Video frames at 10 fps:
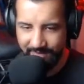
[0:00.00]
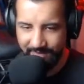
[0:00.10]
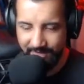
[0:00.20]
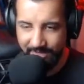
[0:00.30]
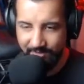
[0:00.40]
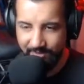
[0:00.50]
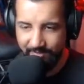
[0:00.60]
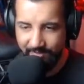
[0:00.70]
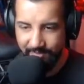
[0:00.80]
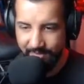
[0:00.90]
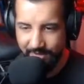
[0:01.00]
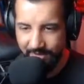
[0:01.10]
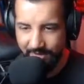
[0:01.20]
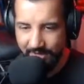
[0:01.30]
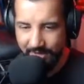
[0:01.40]
It's wonderful.
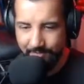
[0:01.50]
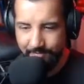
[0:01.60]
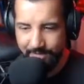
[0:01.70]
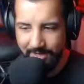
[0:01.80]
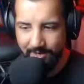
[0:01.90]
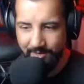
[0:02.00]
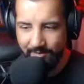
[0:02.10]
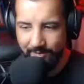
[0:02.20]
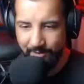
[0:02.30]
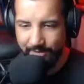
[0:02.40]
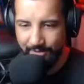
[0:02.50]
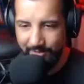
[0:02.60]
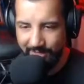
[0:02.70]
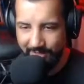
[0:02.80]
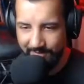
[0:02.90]
But here, of course, you
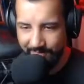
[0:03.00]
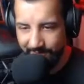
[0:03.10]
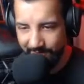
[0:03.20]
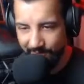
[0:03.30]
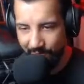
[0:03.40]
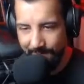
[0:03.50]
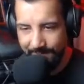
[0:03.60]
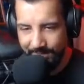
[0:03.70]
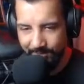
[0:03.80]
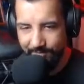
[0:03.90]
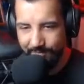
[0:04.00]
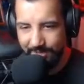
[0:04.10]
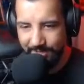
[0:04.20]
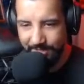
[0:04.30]
have your weapons workbench and